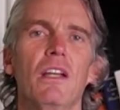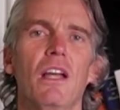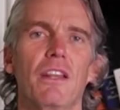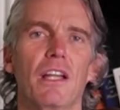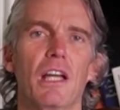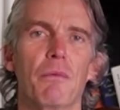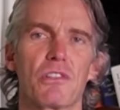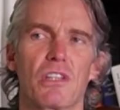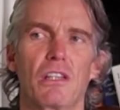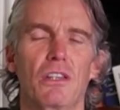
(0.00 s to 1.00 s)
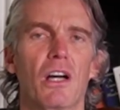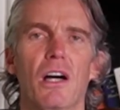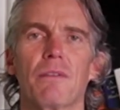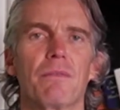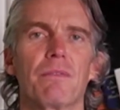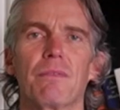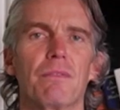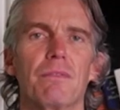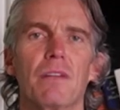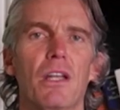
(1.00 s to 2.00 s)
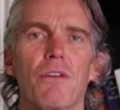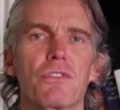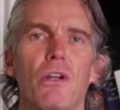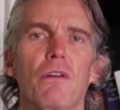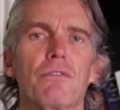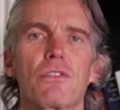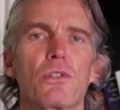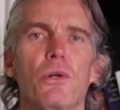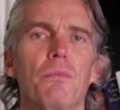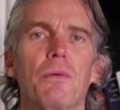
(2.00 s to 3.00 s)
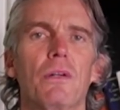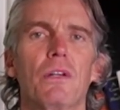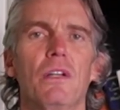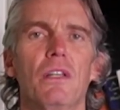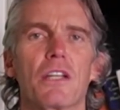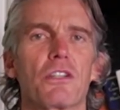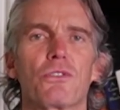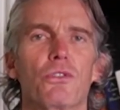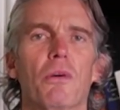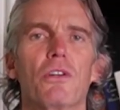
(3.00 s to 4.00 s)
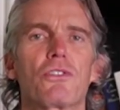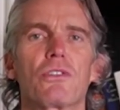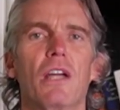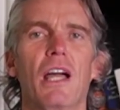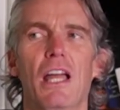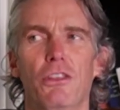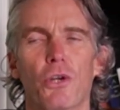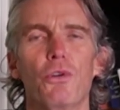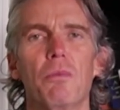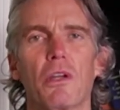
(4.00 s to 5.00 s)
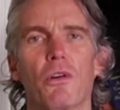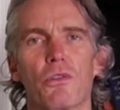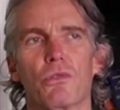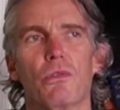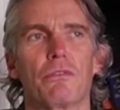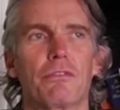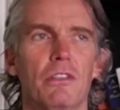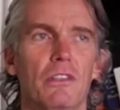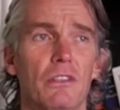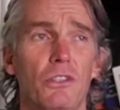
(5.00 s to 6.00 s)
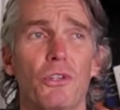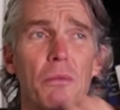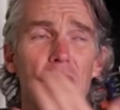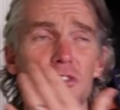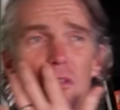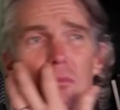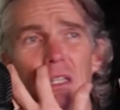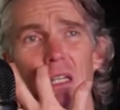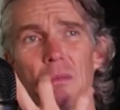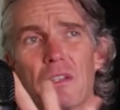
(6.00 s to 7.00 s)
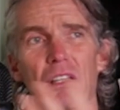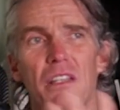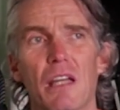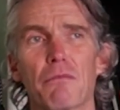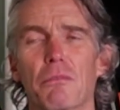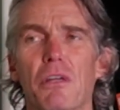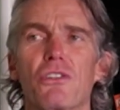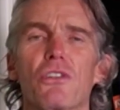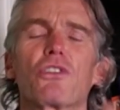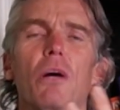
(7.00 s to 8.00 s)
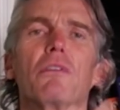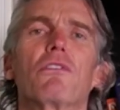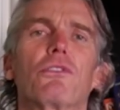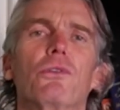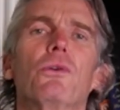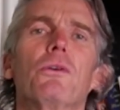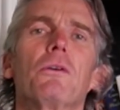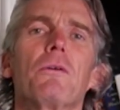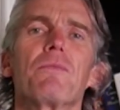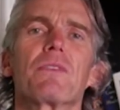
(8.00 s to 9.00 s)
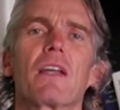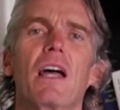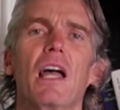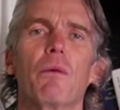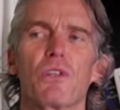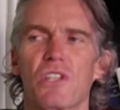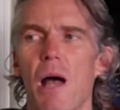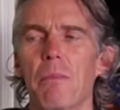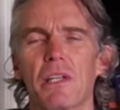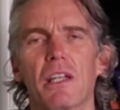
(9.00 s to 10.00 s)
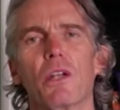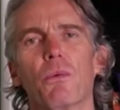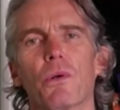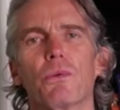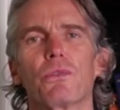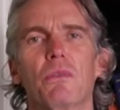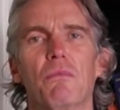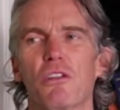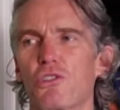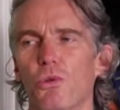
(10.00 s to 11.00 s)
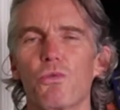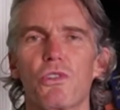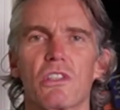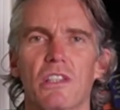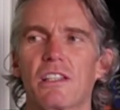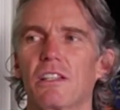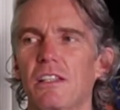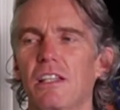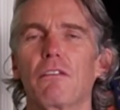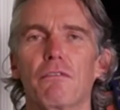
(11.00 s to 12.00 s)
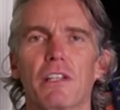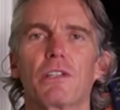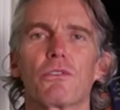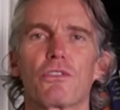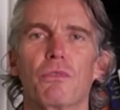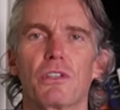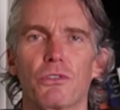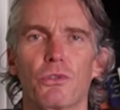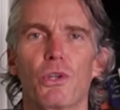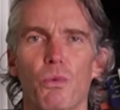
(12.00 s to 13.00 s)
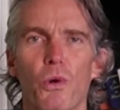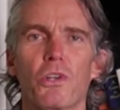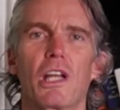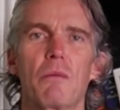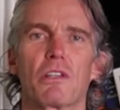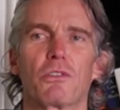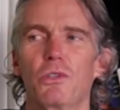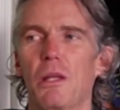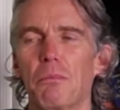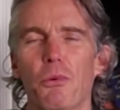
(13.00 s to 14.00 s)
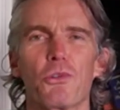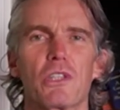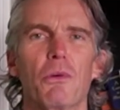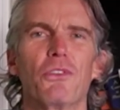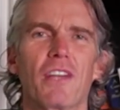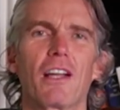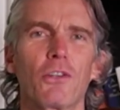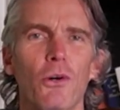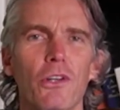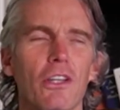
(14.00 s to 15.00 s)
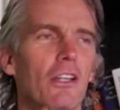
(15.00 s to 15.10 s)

that it was like, nah, enough's enough, stop. This is too much. And now, because of not the mainstream media, but the information that's coming through, what's happening in the world, with soldiers literally taking videos of what they're doing, the war crimes they're doing, and posting them on TikTok.